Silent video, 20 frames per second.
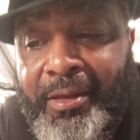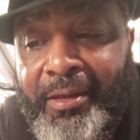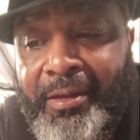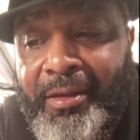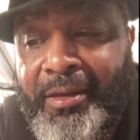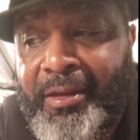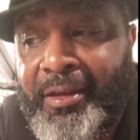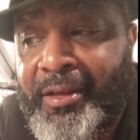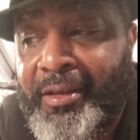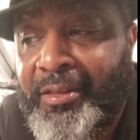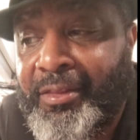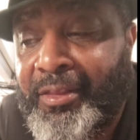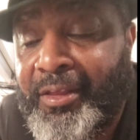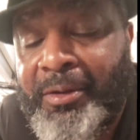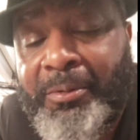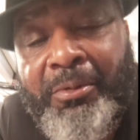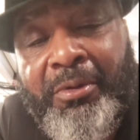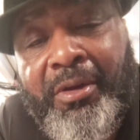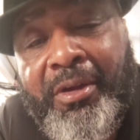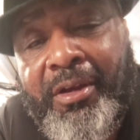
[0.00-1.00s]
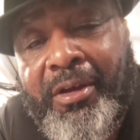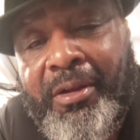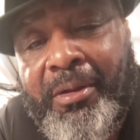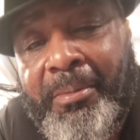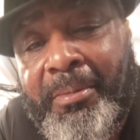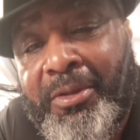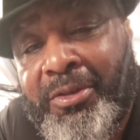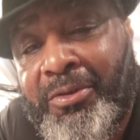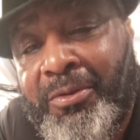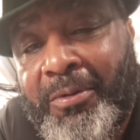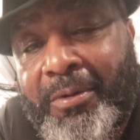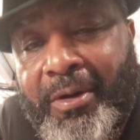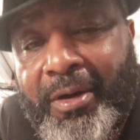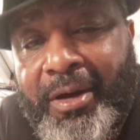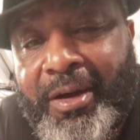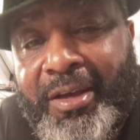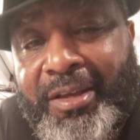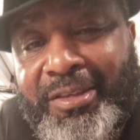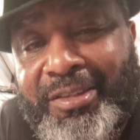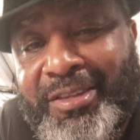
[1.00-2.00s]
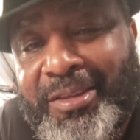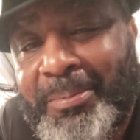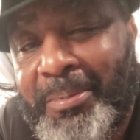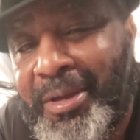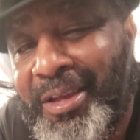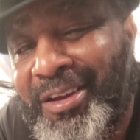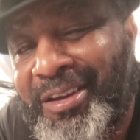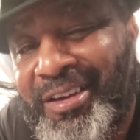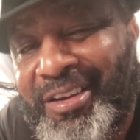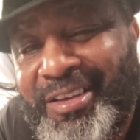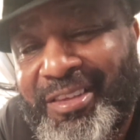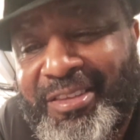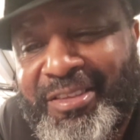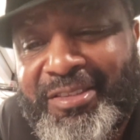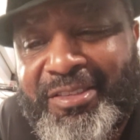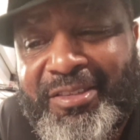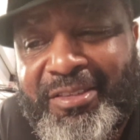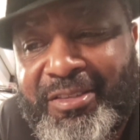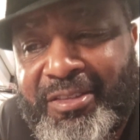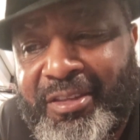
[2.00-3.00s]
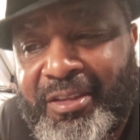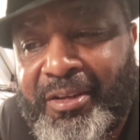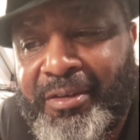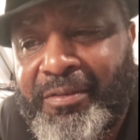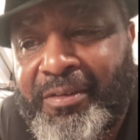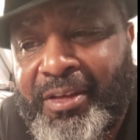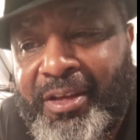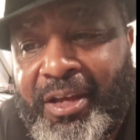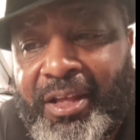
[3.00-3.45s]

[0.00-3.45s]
and then I'm cutting my squash and my onions and stuff.